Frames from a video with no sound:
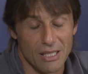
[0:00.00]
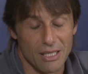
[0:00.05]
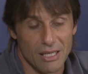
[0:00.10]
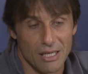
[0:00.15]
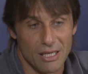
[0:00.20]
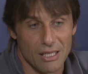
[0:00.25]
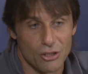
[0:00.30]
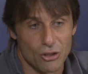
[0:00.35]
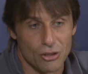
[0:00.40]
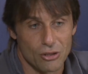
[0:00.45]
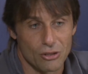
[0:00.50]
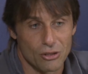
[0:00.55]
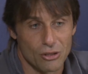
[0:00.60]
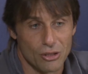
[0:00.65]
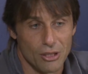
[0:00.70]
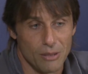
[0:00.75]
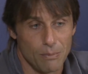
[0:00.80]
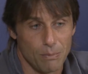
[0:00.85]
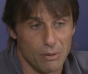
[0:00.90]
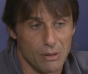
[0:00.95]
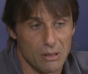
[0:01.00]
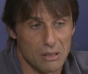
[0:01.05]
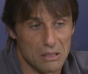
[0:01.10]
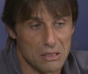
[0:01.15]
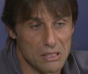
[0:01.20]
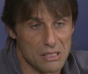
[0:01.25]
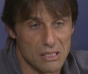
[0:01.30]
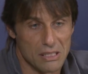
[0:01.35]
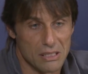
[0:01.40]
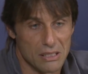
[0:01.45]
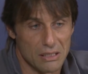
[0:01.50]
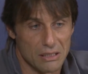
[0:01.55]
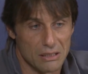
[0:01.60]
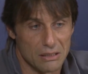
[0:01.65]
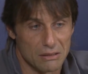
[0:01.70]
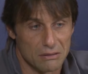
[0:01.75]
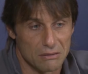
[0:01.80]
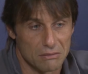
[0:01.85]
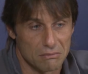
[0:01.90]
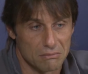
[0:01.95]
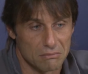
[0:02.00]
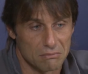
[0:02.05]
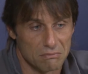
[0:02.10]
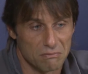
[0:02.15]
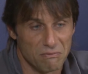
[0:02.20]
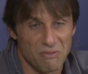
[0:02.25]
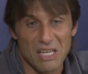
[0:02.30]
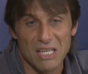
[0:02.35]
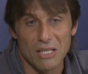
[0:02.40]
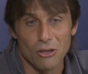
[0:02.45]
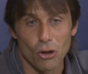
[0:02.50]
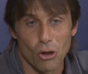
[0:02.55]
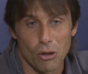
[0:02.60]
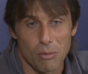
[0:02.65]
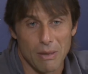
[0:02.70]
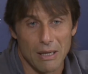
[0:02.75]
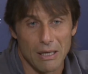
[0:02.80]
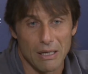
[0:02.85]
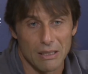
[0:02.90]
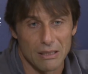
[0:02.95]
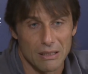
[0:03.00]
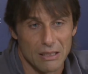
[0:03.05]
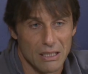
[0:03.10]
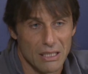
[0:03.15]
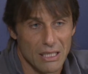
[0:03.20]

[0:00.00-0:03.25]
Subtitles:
relationship is very normal.